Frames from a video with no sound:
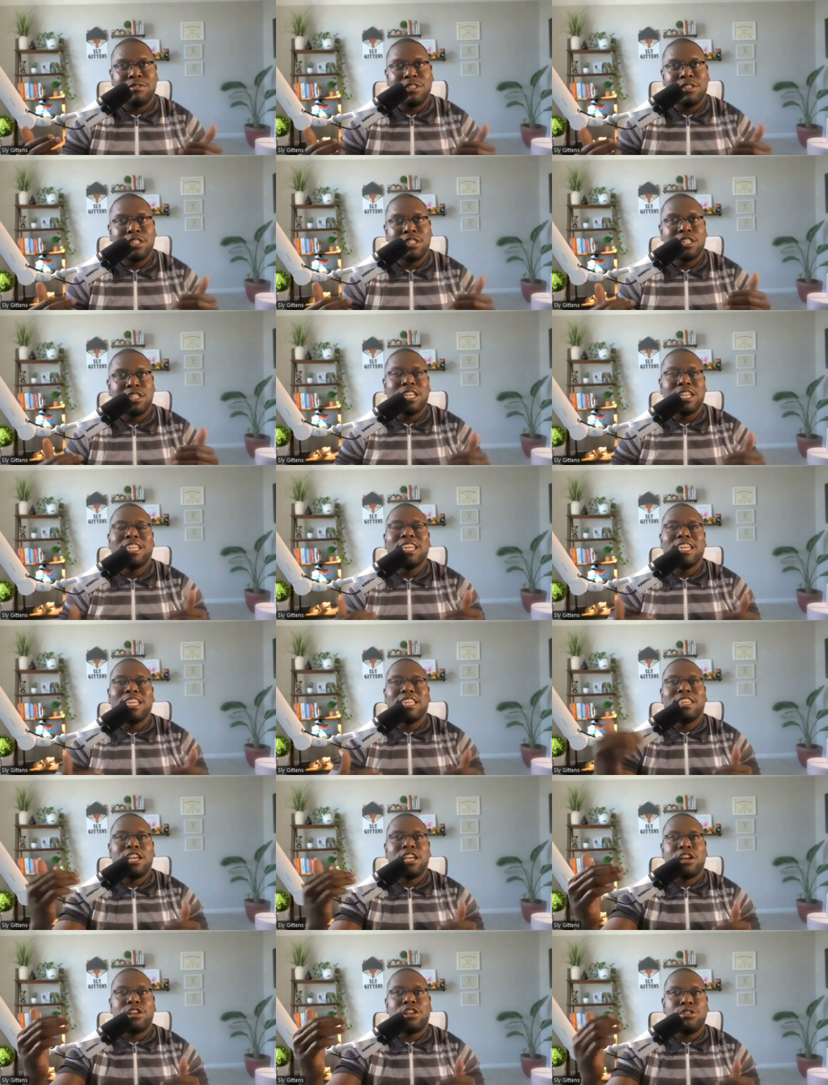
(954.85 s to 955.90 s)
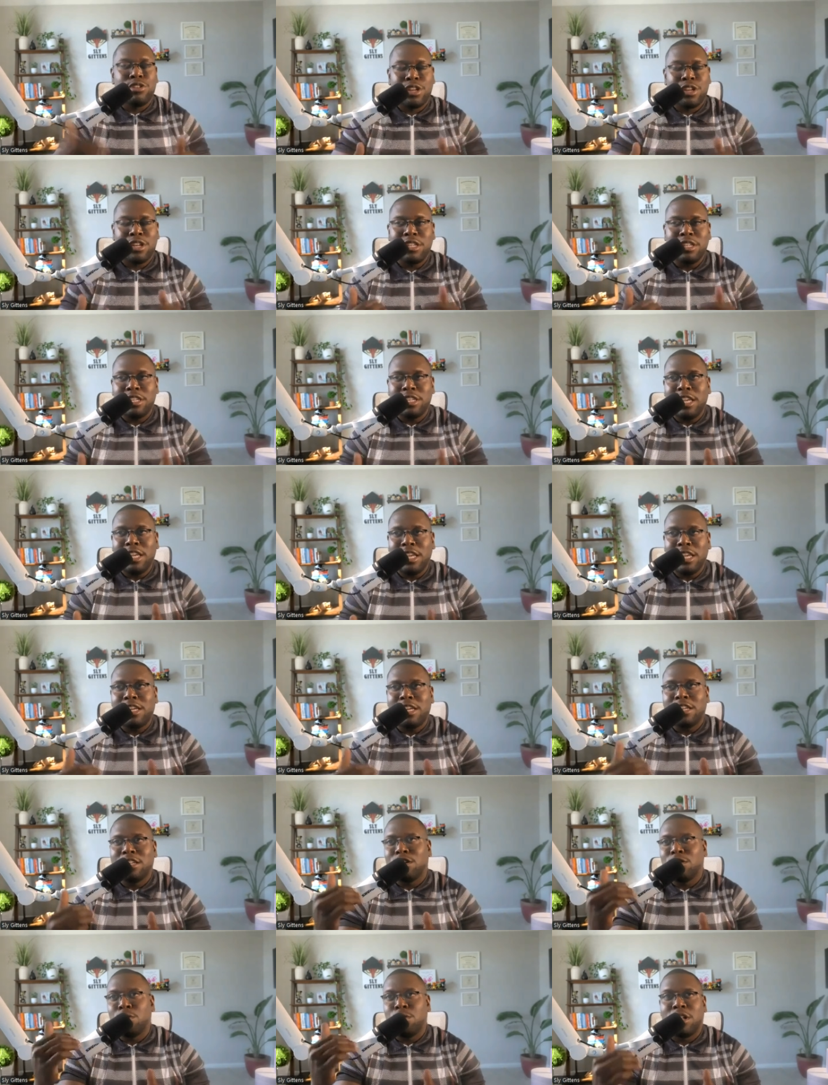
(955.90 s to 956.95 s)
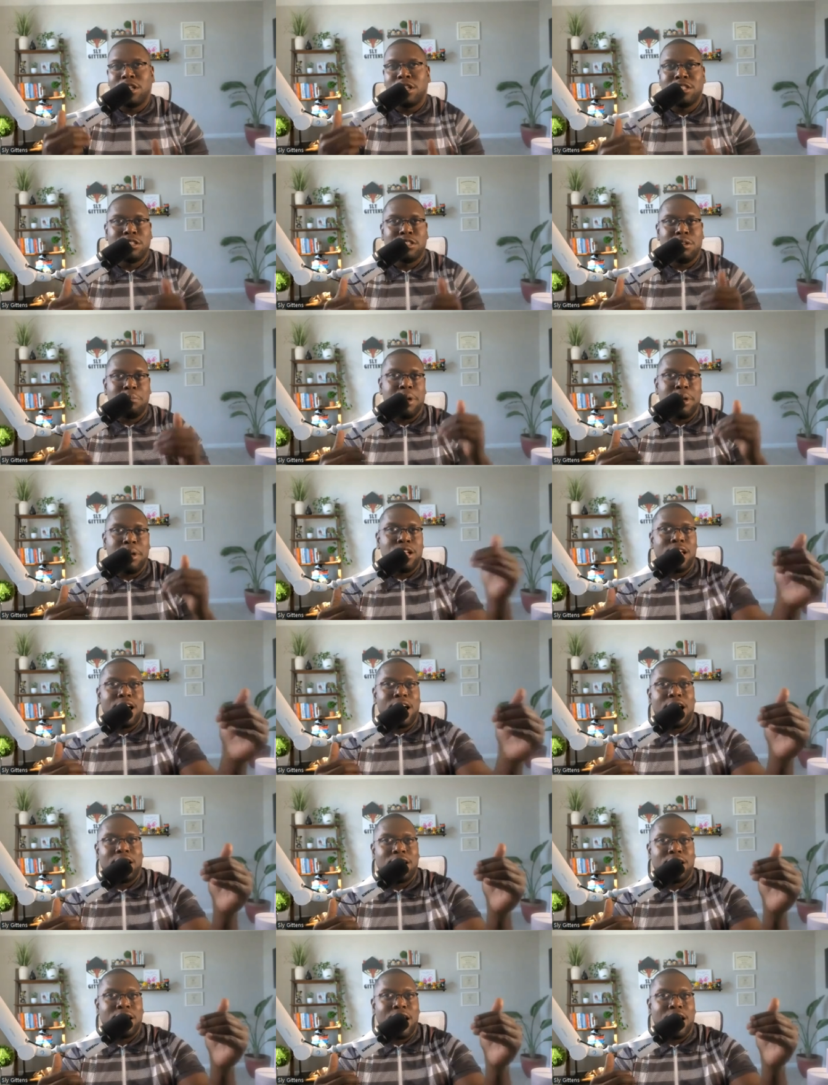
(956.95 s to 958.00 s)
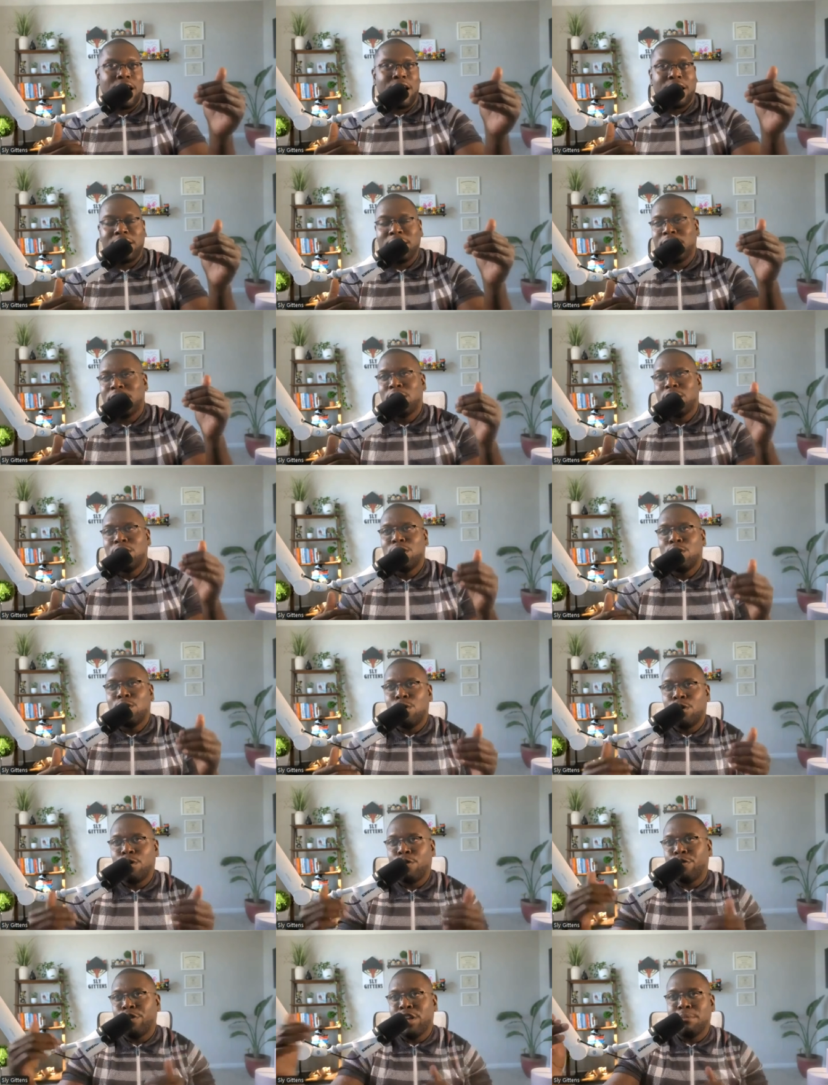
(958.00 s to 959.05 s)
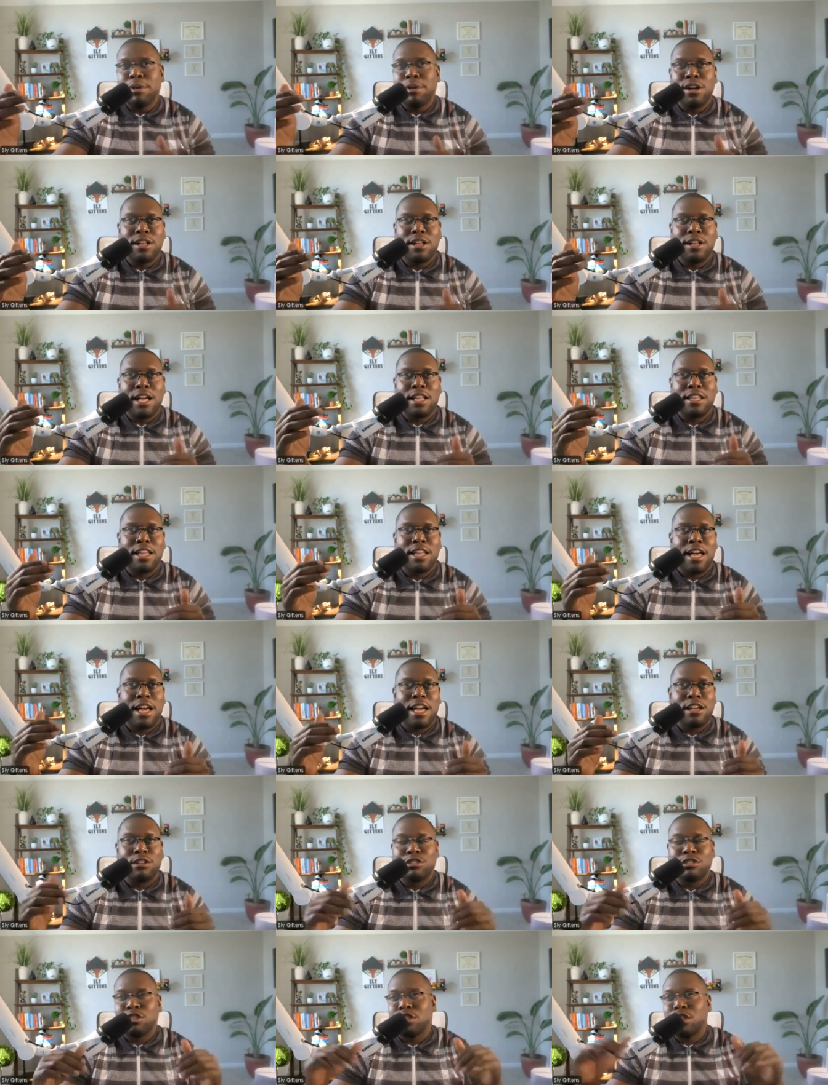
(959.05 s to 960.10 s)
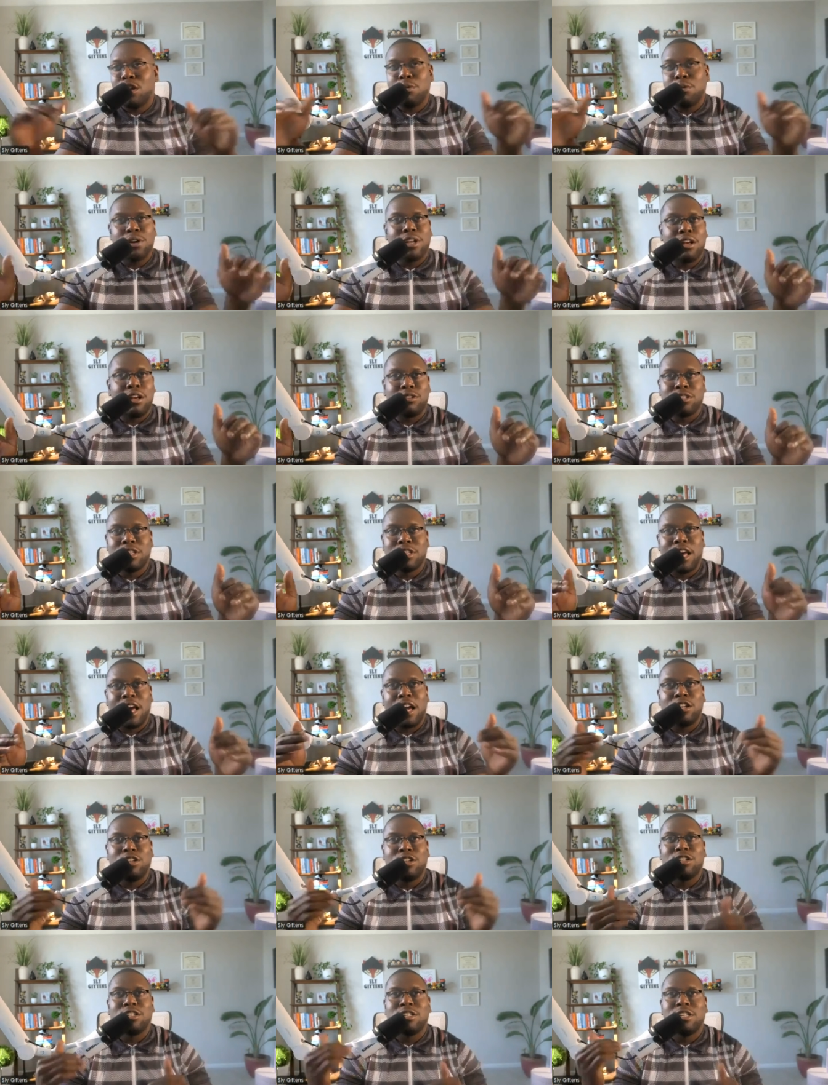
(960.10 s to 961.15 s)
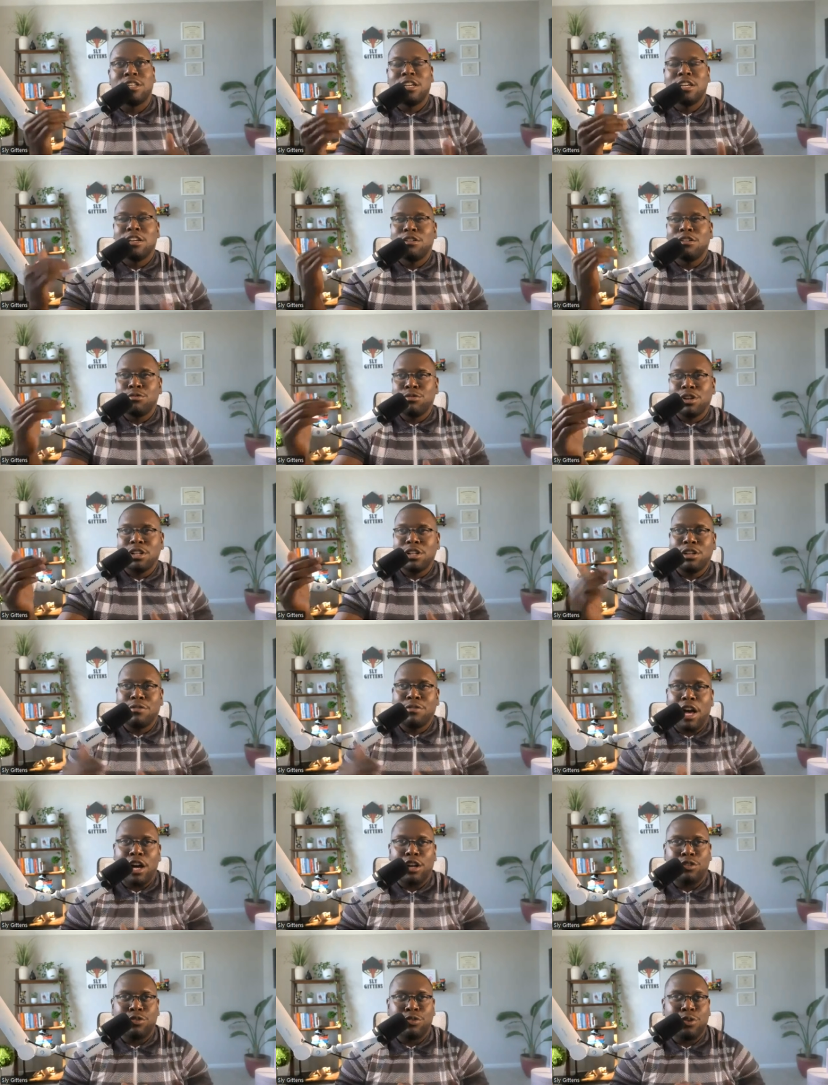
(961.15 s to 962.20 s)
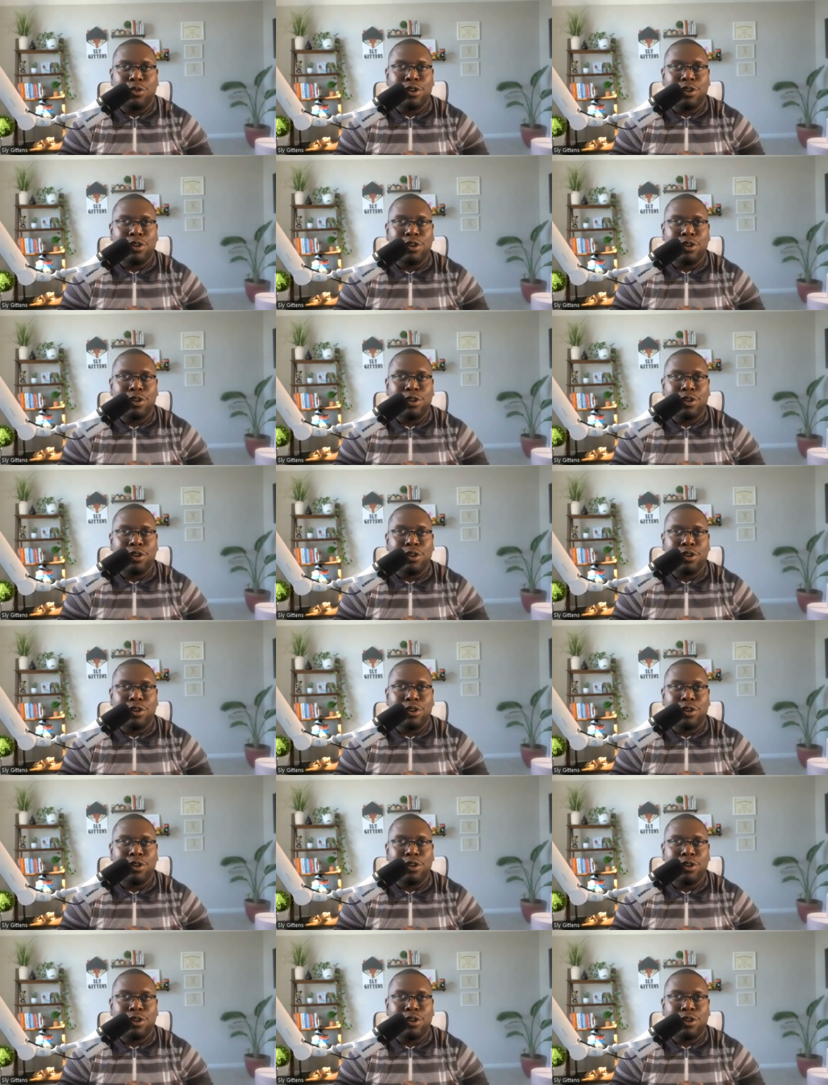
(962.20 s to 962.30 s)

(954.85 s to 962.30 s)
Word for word: To get there, you're going to need, well, as a male ally or a female ally or someone outside to really vouch for you.